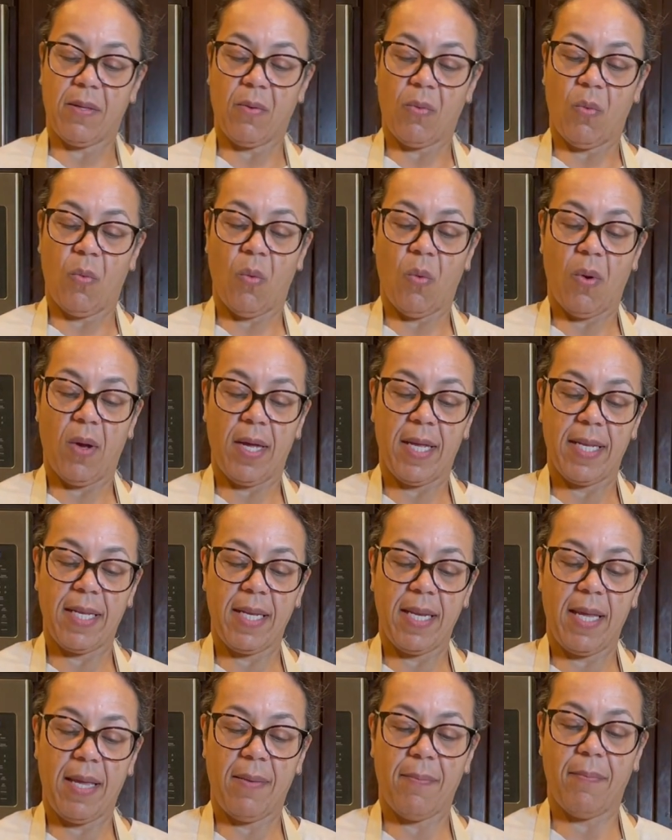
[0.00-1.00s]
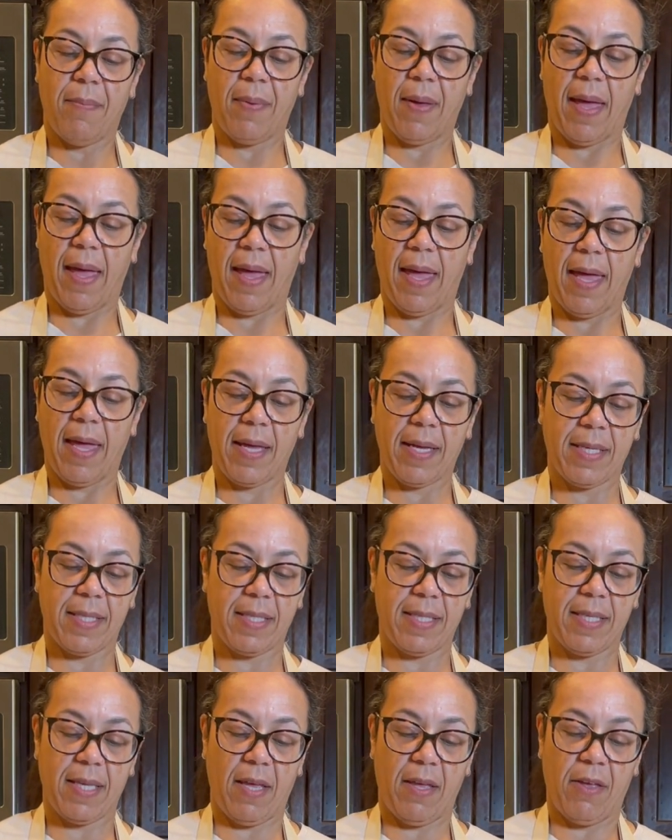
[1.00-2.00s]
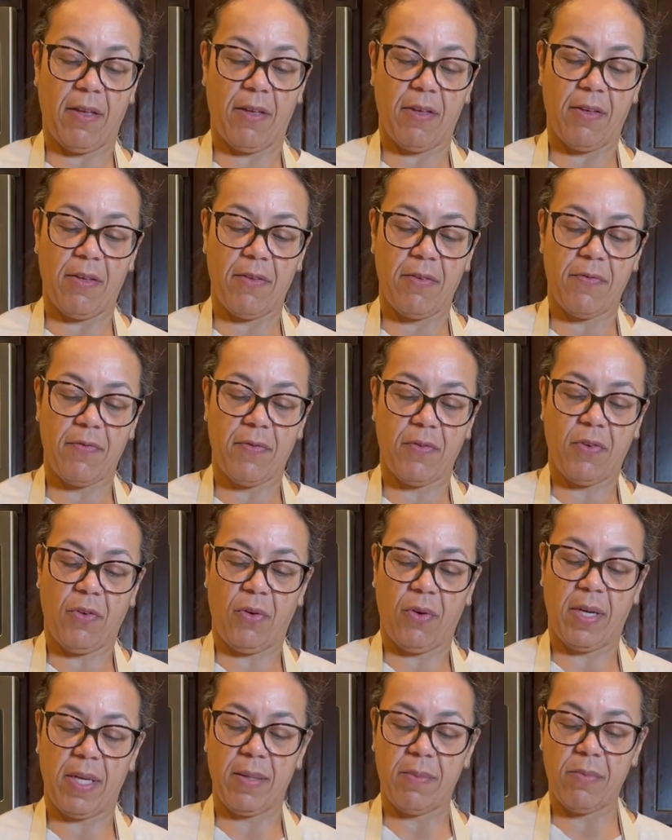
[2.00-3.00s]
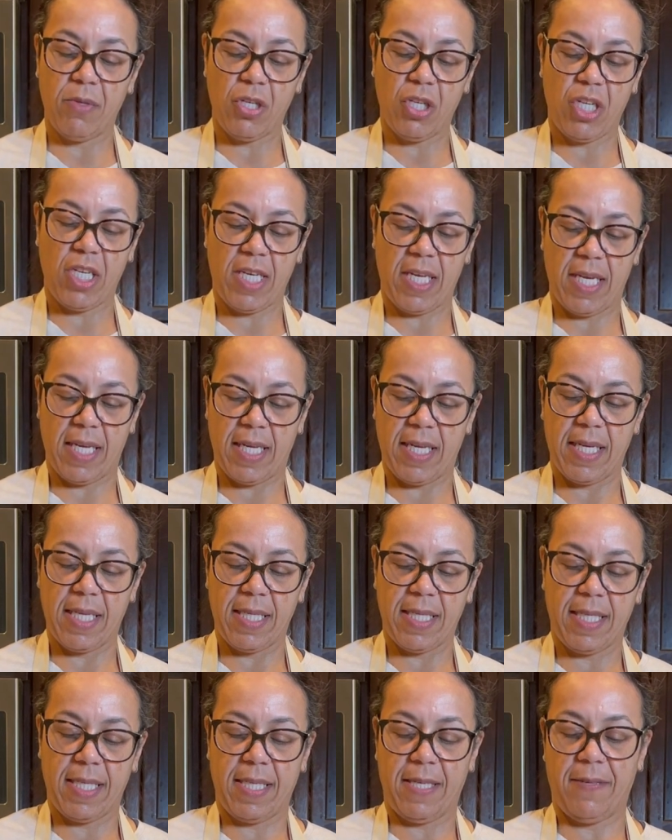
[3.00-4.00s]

1 box of cream cheese.